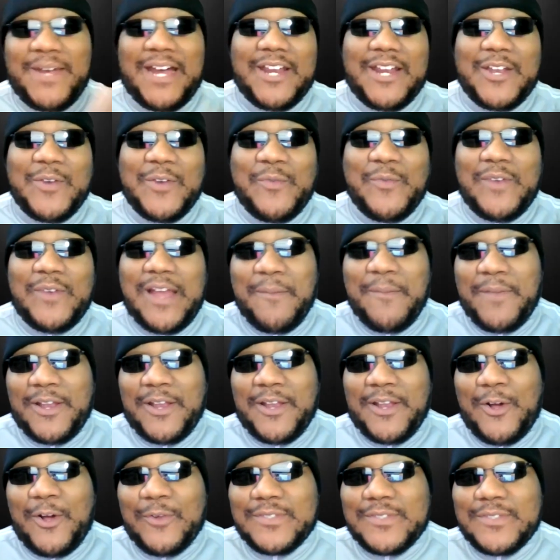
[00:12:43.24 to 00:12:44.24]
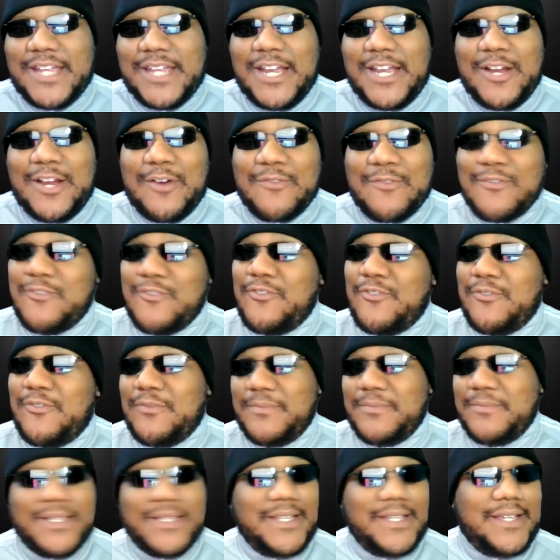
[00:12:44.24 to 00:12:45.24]
better when I'm in a hotel
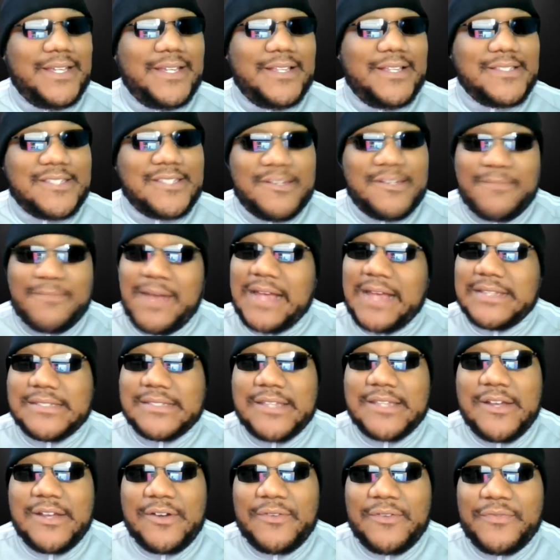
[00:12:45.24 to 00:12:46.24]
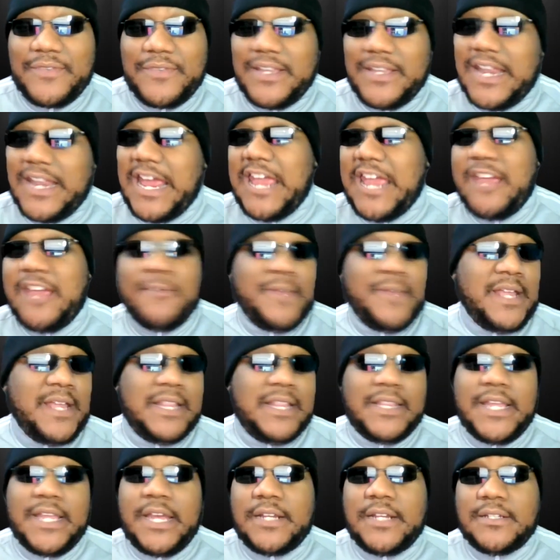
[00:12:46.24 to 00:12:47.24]
room to myself than I am in
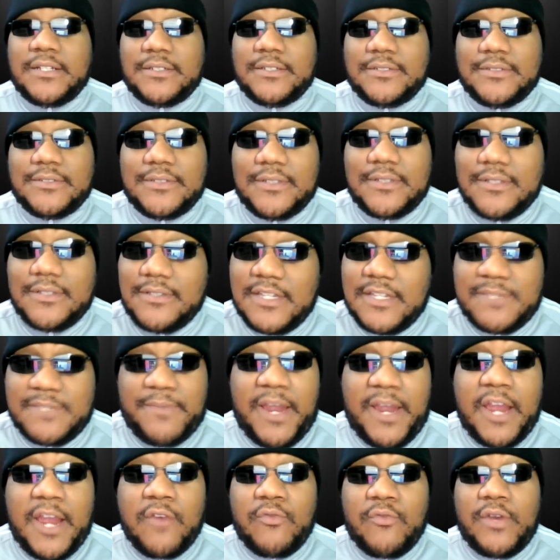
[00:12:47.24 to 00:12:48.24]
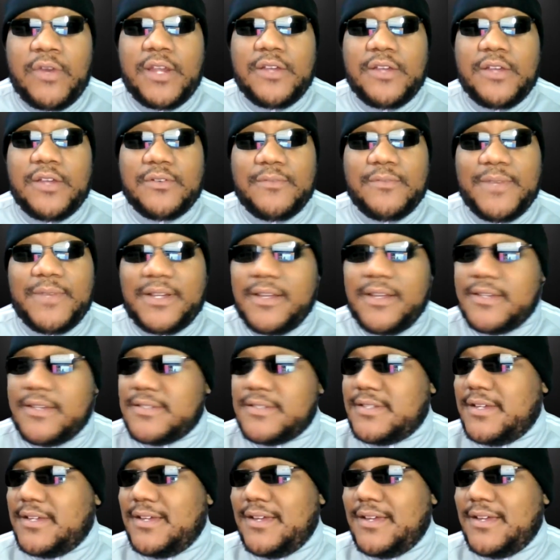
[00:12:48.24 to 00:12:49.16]
Atlanta. Just being real, because